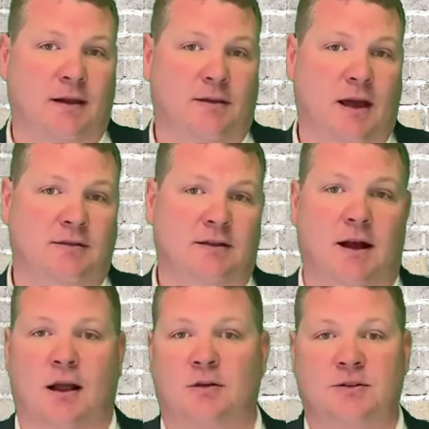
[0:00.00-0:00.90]
thousand
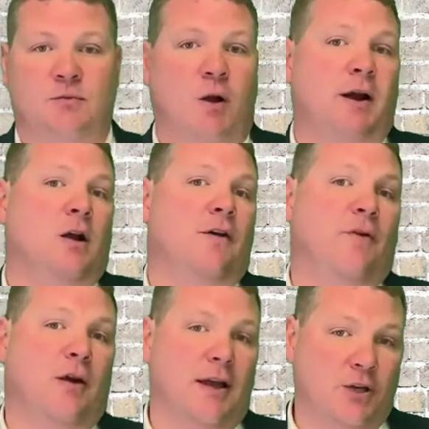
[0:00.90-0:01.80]
dollars and writing off
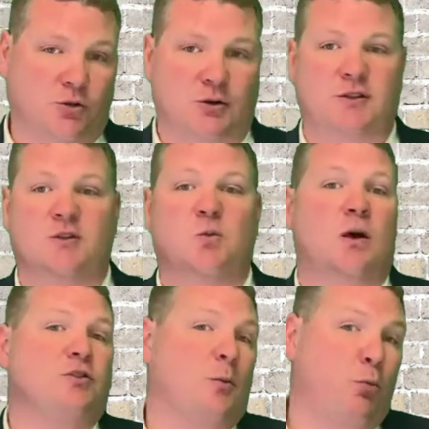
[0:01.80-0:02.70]
our interest as well
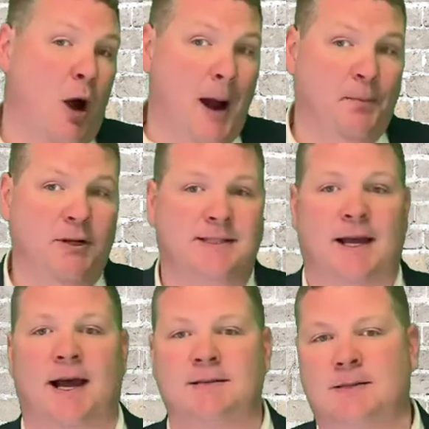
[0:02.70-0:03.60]
as our property
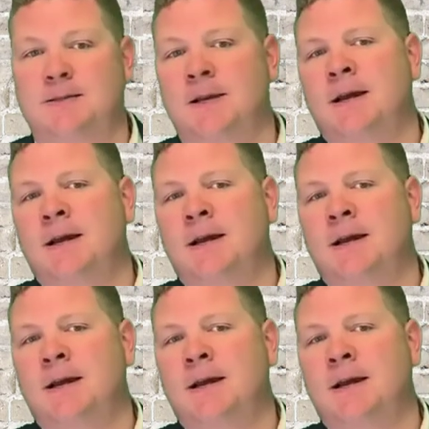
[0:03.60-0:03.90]
taxes,